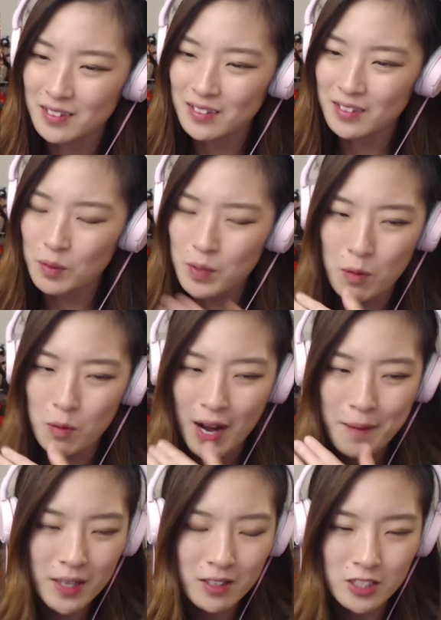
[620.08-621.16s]
Oh my god, why am
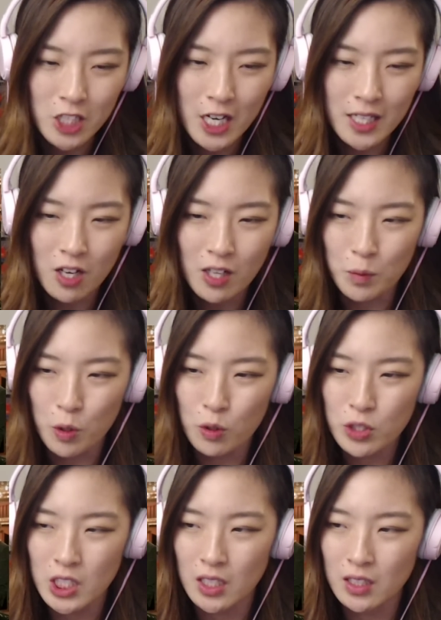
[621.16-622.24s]
I trying to call him
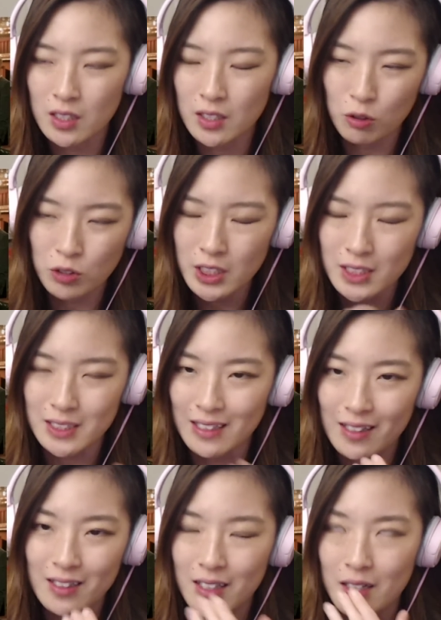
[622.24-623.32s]
Hoshi? Hoshi is not
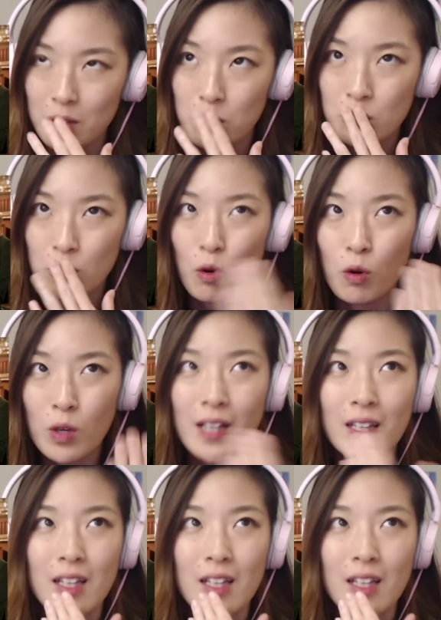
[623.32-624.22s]
the name. Horange.